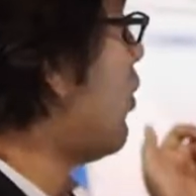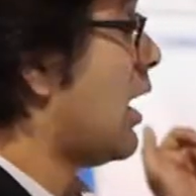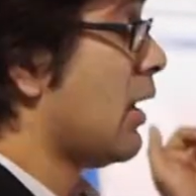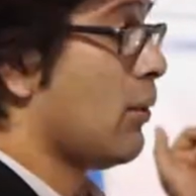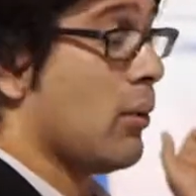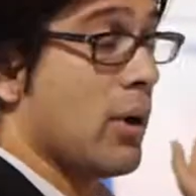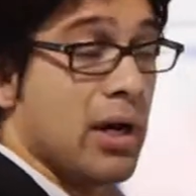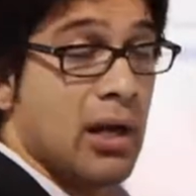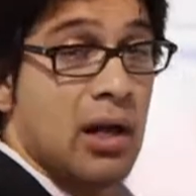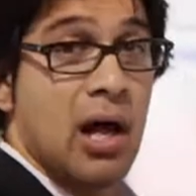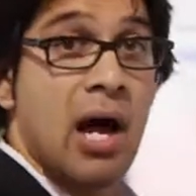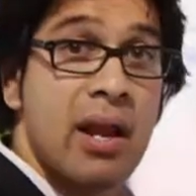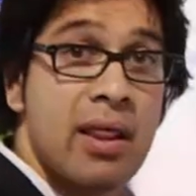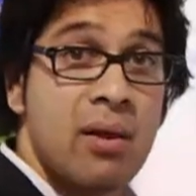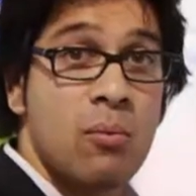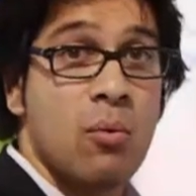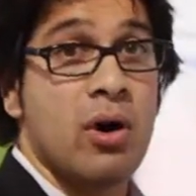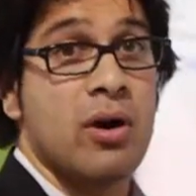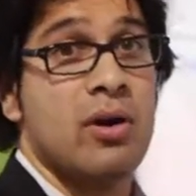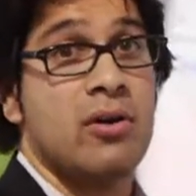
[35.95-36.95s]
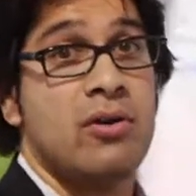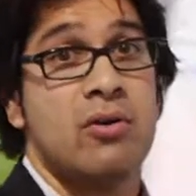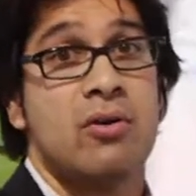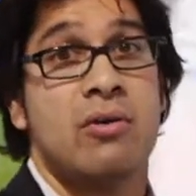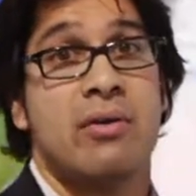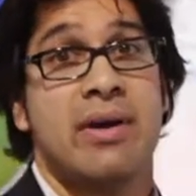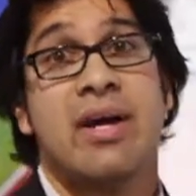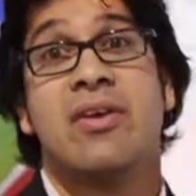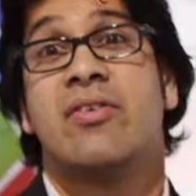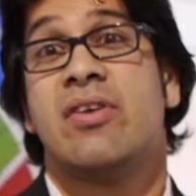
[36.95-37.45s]
what a lot of them want to
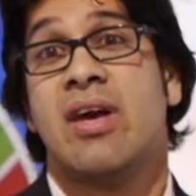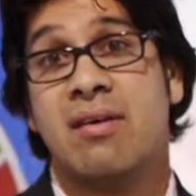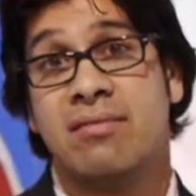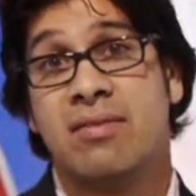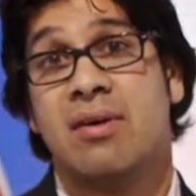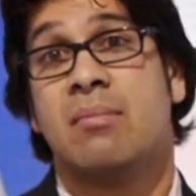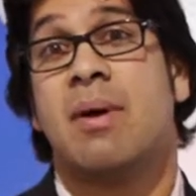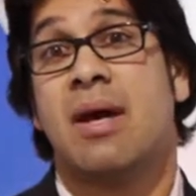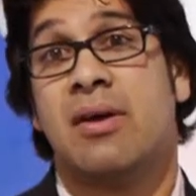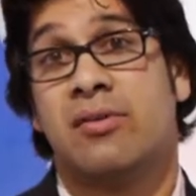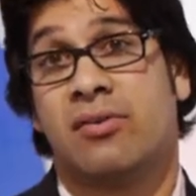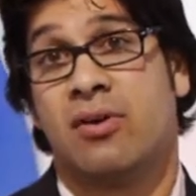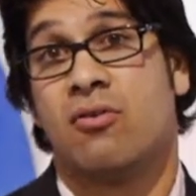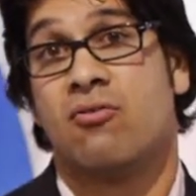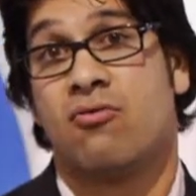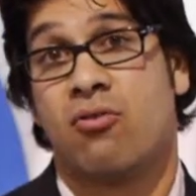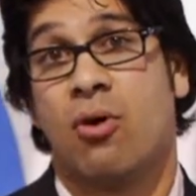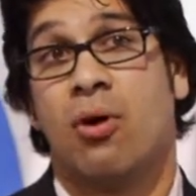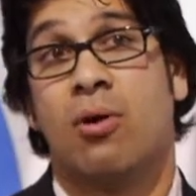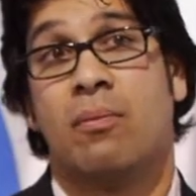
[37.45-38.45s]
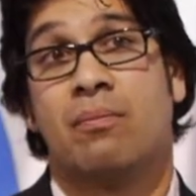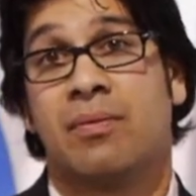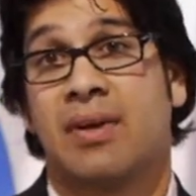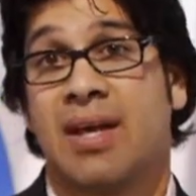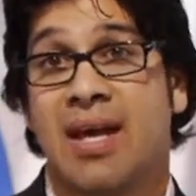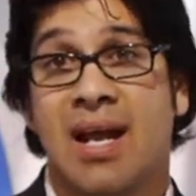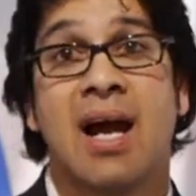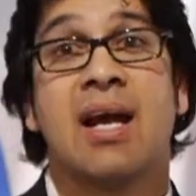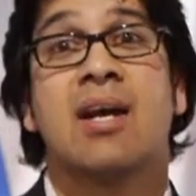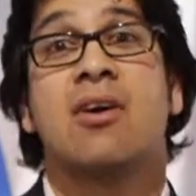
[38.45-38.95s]
do is AV-based control.
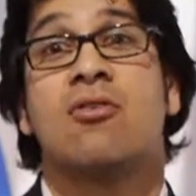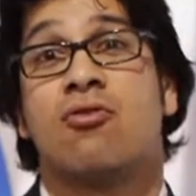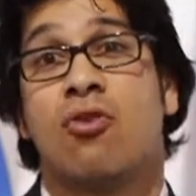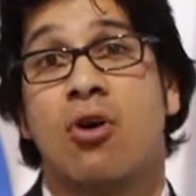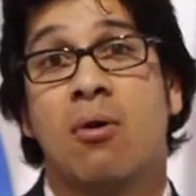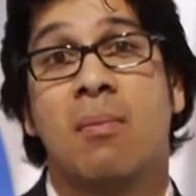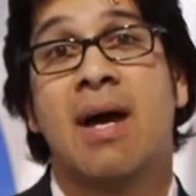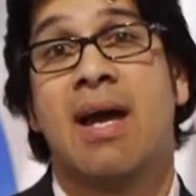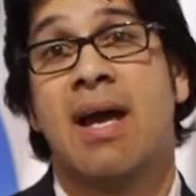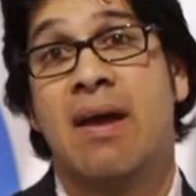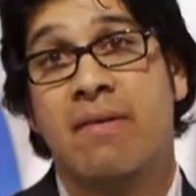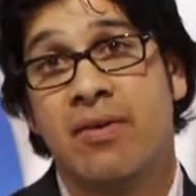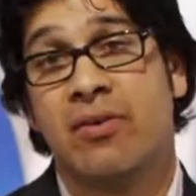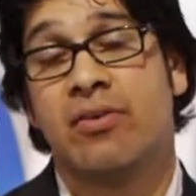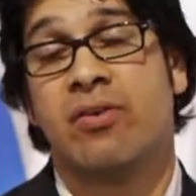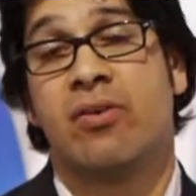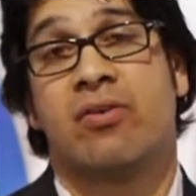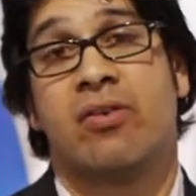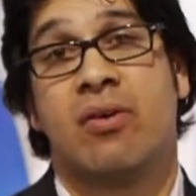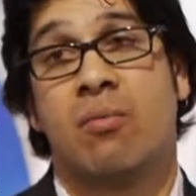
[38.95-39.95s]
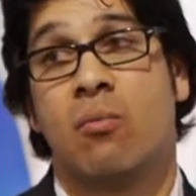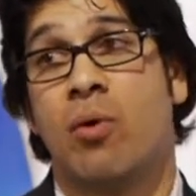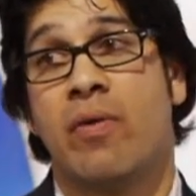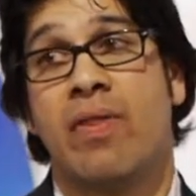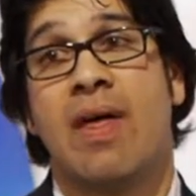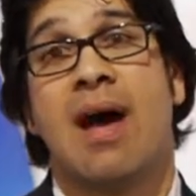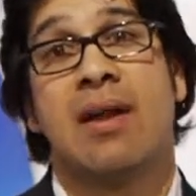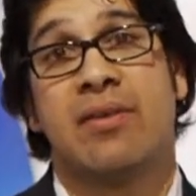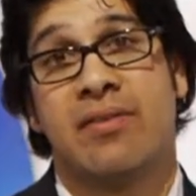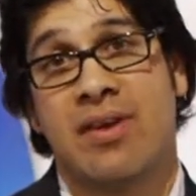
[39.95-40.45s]
Can I control my AV system
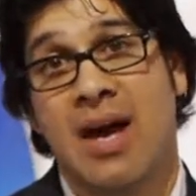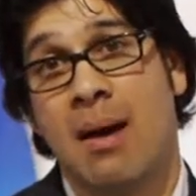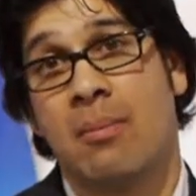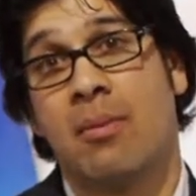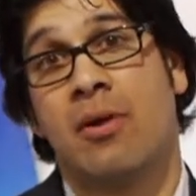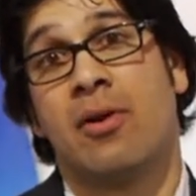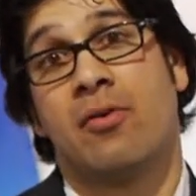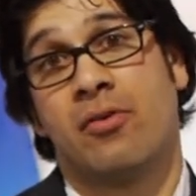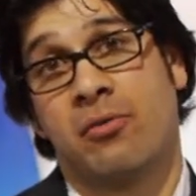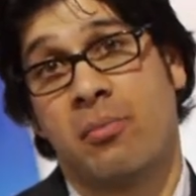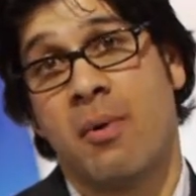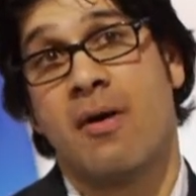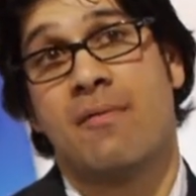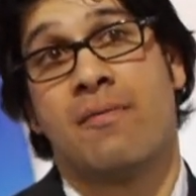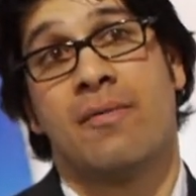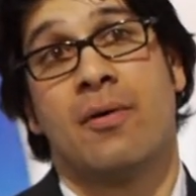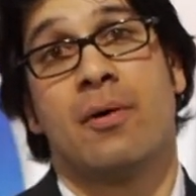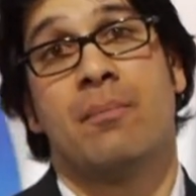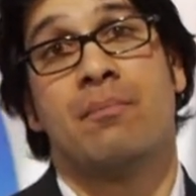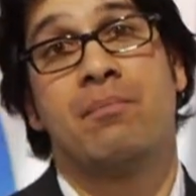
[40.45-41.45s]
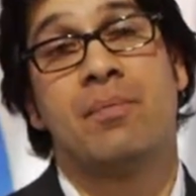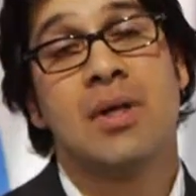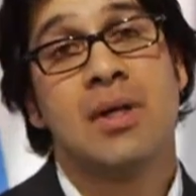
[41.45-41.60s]
with that tablet or smartphone?